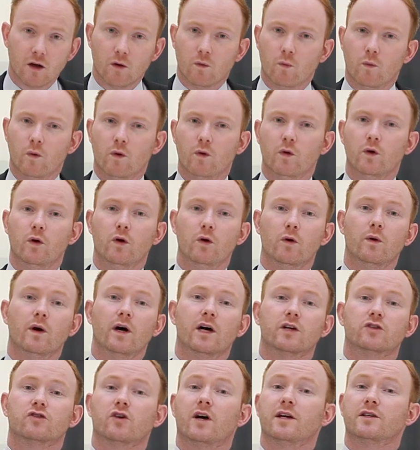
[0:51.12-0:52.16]
who
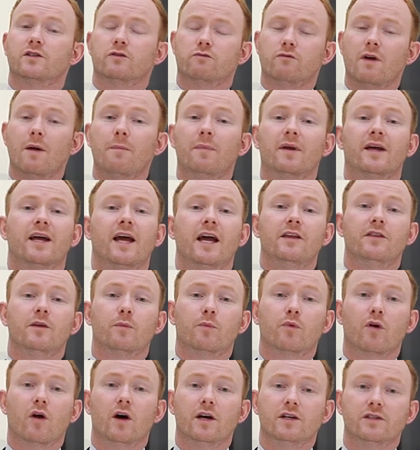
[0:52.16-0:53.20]
are trying to replicate the
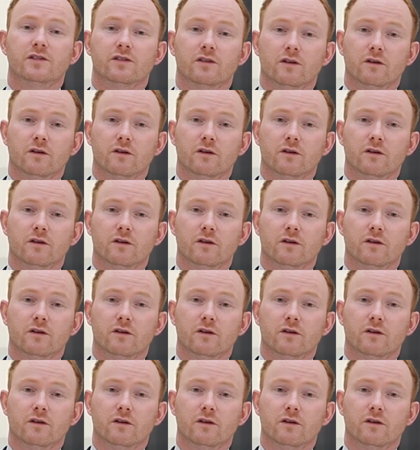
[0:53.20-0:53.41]
price